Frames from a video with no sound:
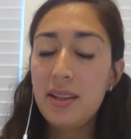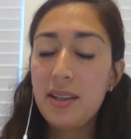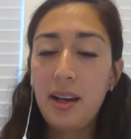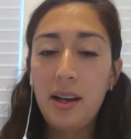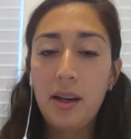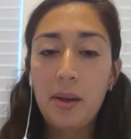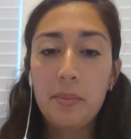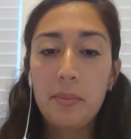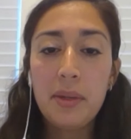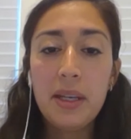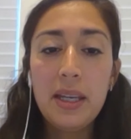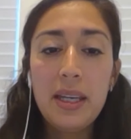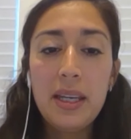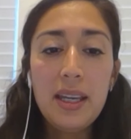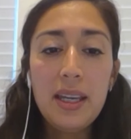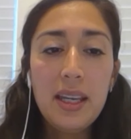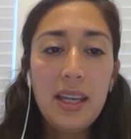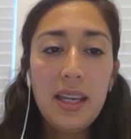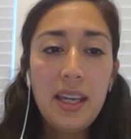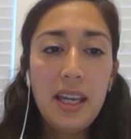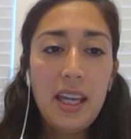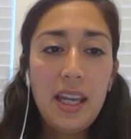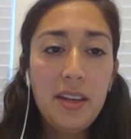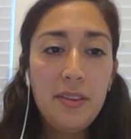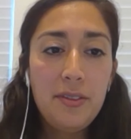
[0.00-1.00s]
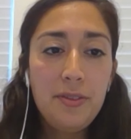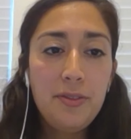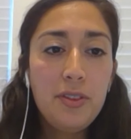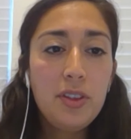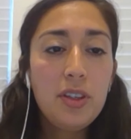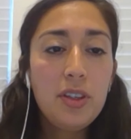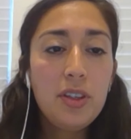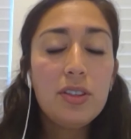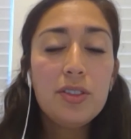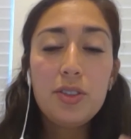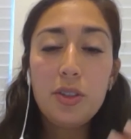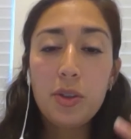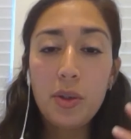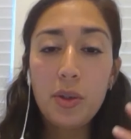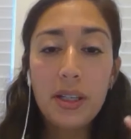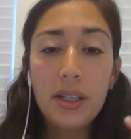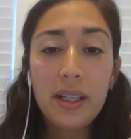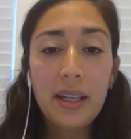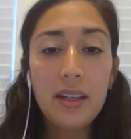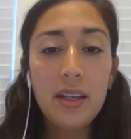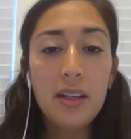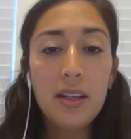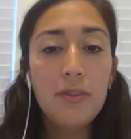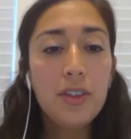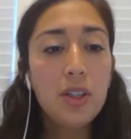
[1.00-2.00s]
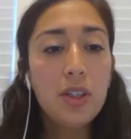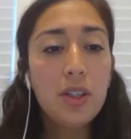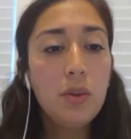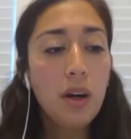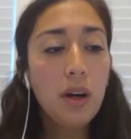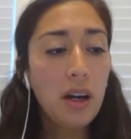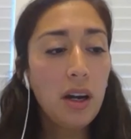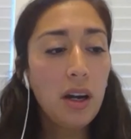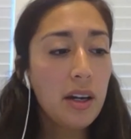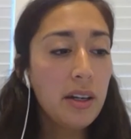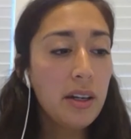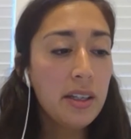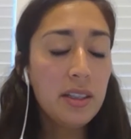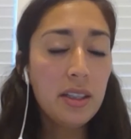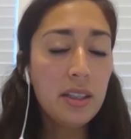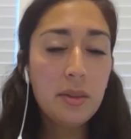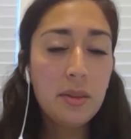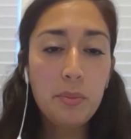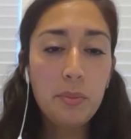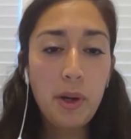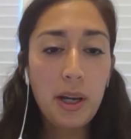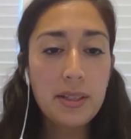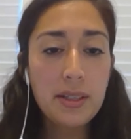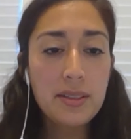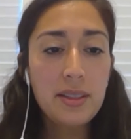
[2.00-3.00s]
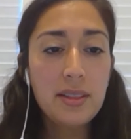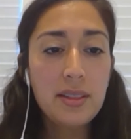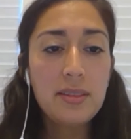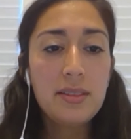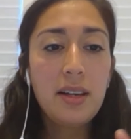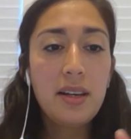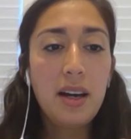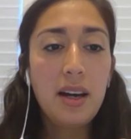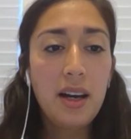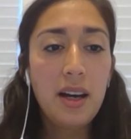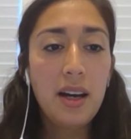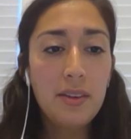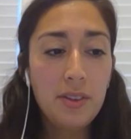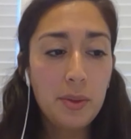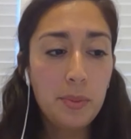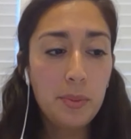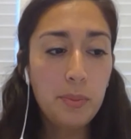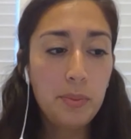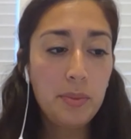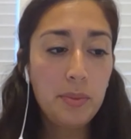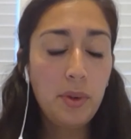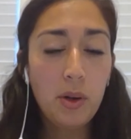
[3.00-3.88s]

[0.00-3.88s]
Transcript: Um, if so, again, if you are in the process of a,